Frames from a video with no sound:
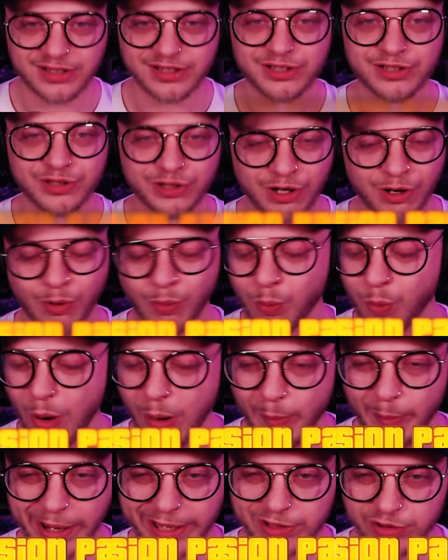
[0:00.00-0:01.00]
Yo,
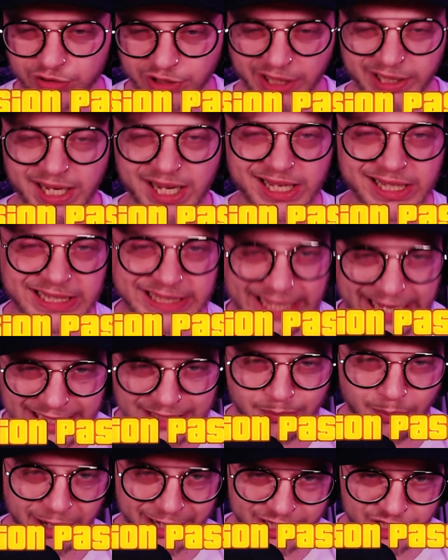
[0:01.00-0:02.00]
Wombat, you done it
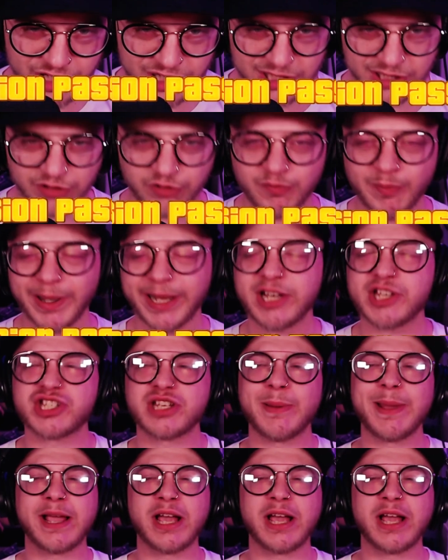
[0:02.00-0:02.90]
again, my G. You managed to make